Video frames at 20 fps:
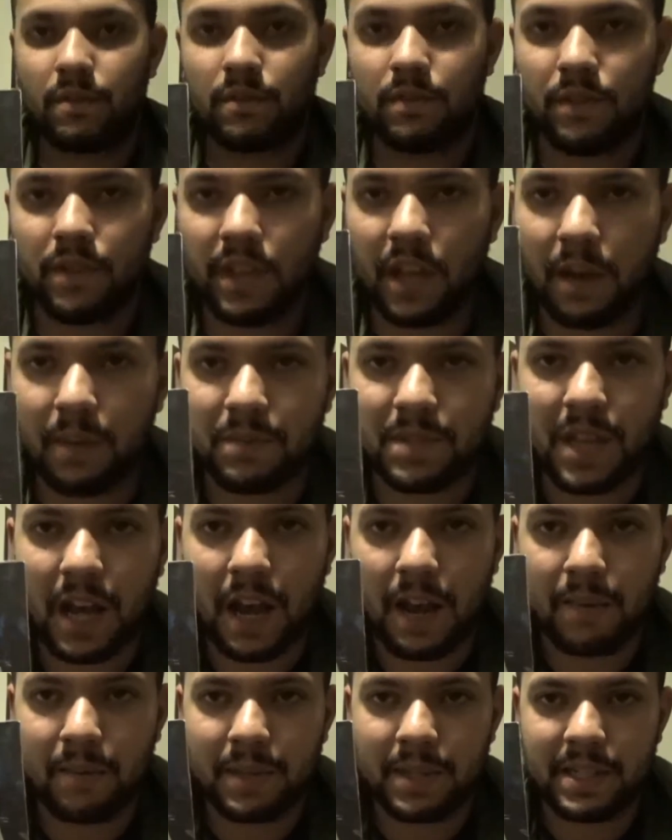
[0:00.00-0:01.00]
The
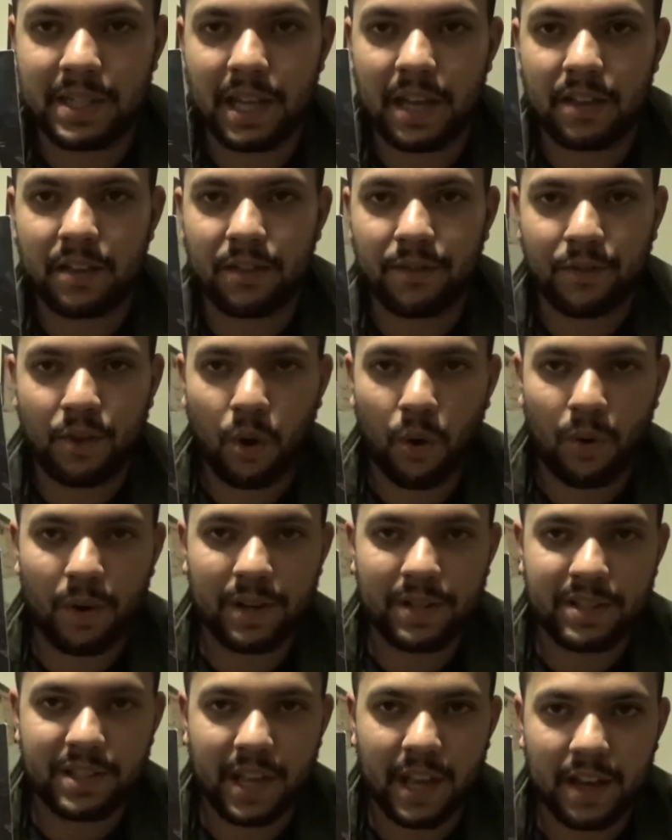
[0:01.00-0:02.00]
Untimely Death of Corey
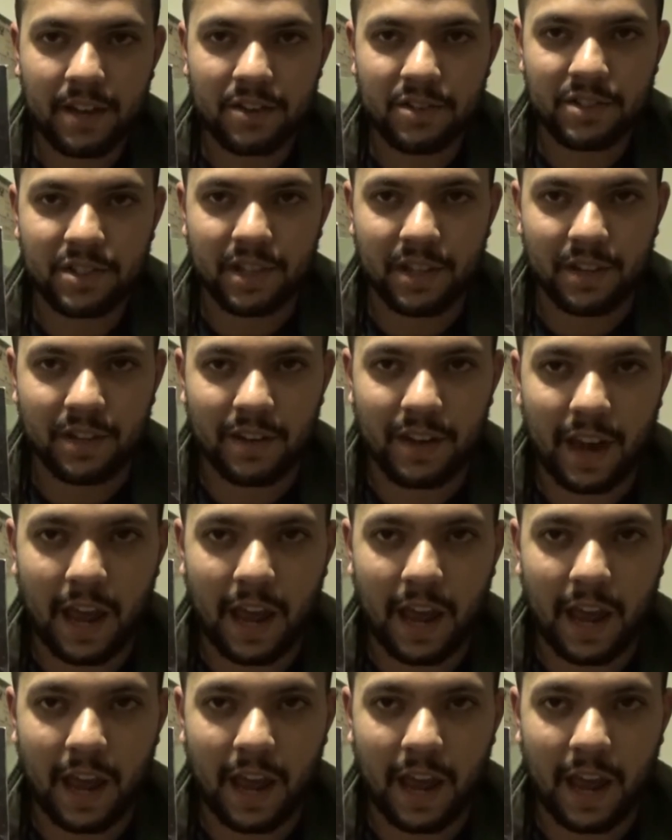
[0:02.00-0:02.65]
Sanderson.